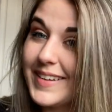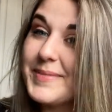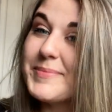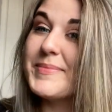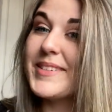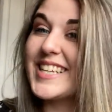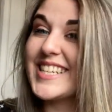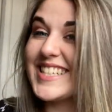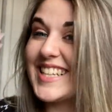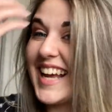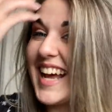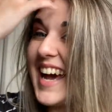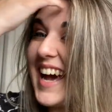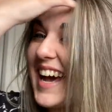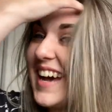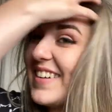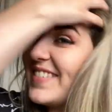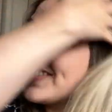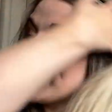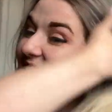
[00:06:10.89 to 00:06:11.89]
because I
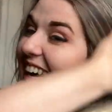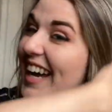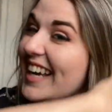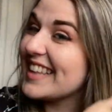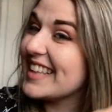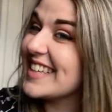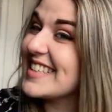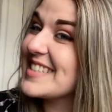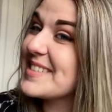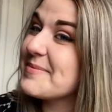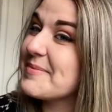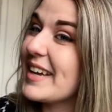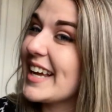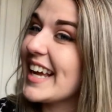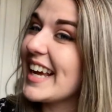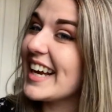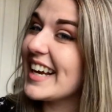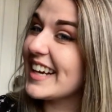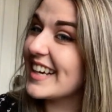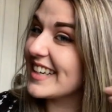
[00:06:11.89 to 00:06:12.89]
have highlights in my
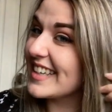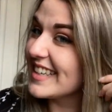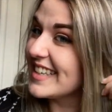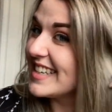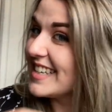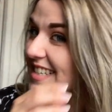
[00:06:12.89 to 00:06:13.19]
hair,